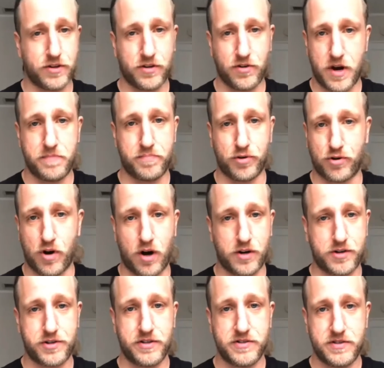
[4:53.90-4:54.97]
great
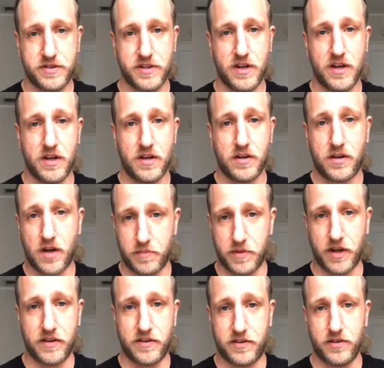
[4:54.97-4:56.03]
precautions
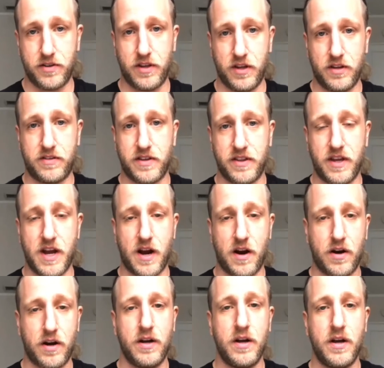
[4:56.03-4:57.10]
coming into the
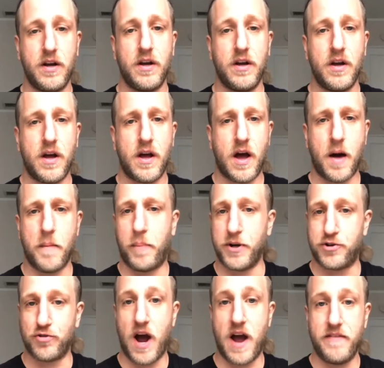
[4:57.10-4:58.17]
era. But
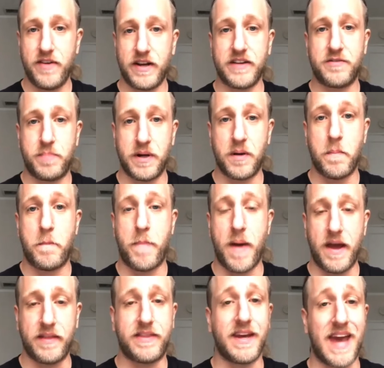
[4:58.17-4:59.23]
driving has been a
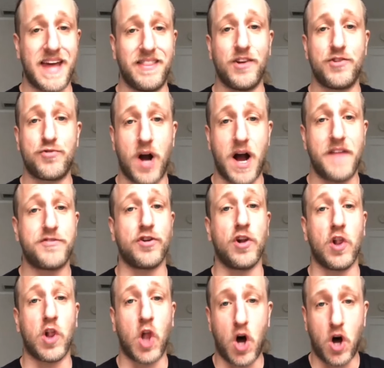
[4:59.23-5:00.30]
main thing and the drives are
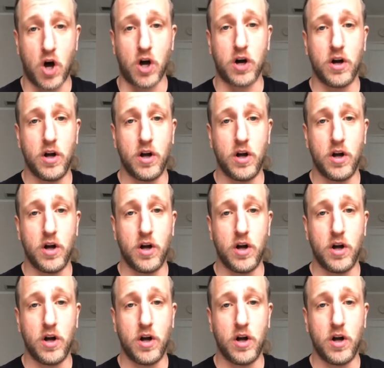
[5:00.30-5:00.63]
long.